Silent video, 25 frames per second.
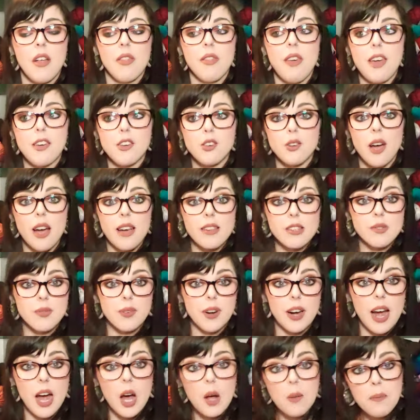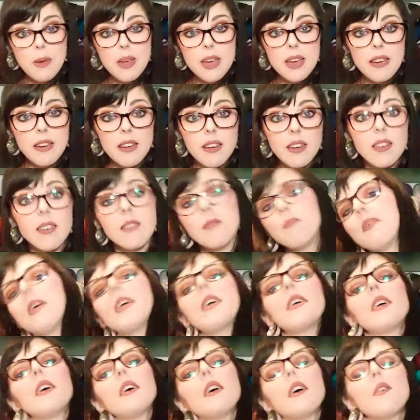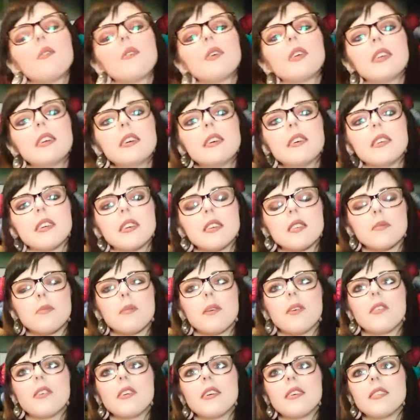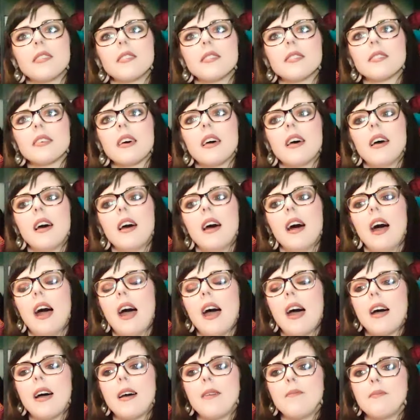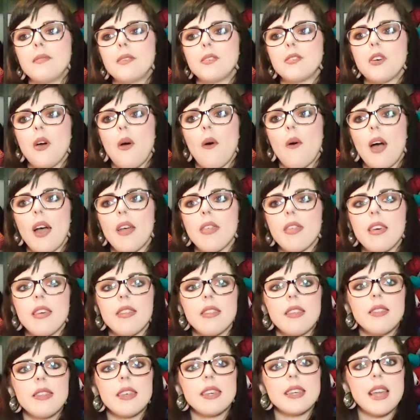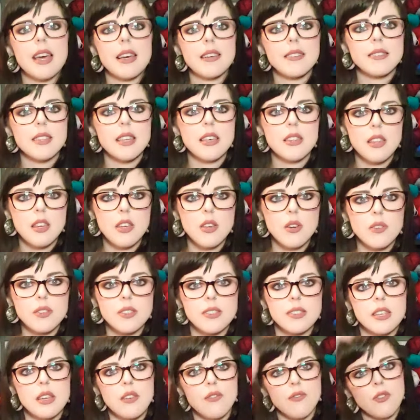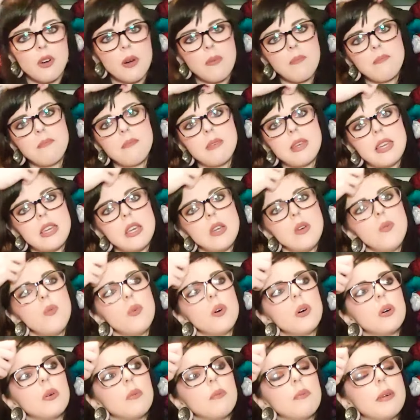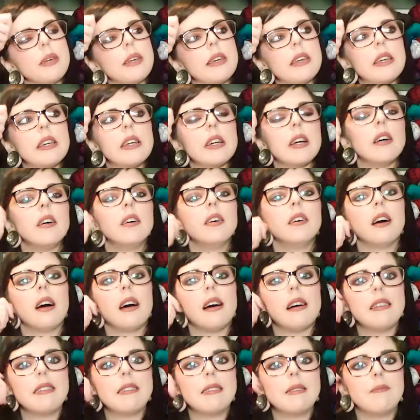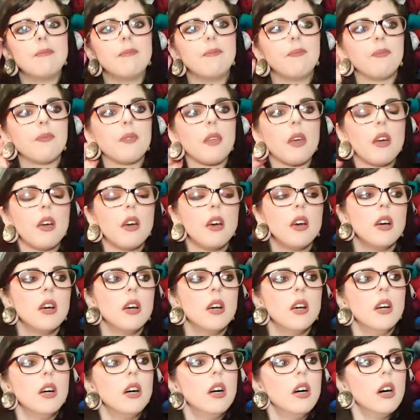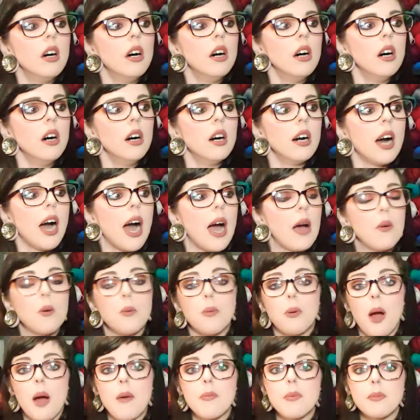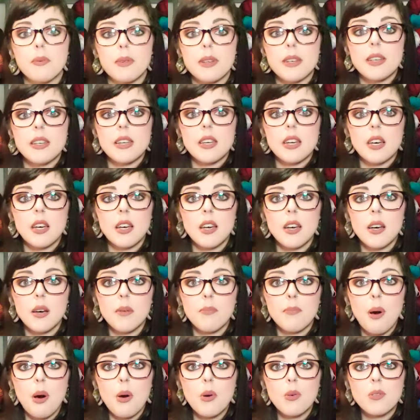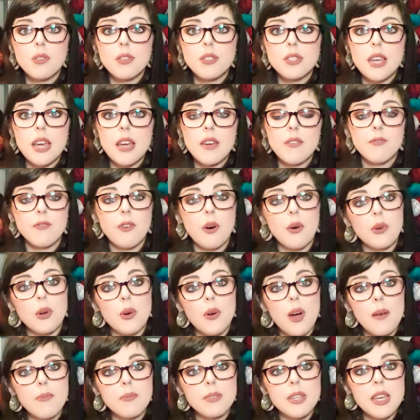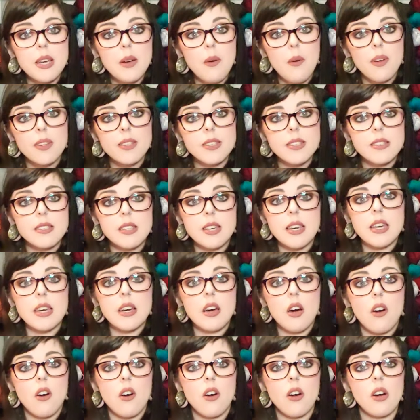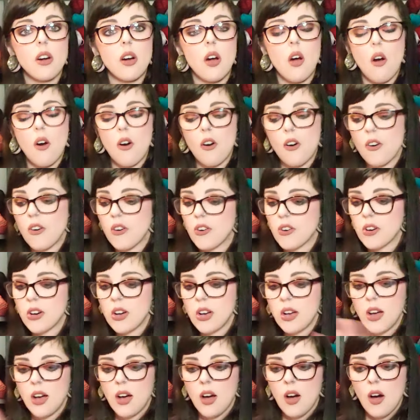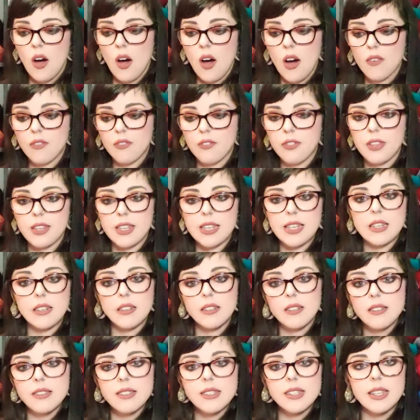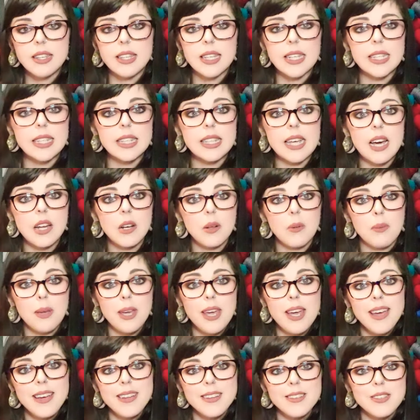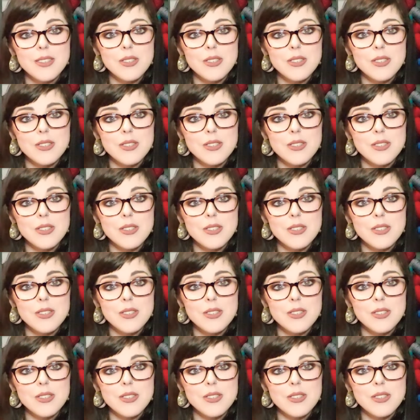Thank you guys for helping make it a really good experience. So I think that the next thing that you'll see from me will be, I will probably post a photo update once they are all off the needles, and then that'll be it.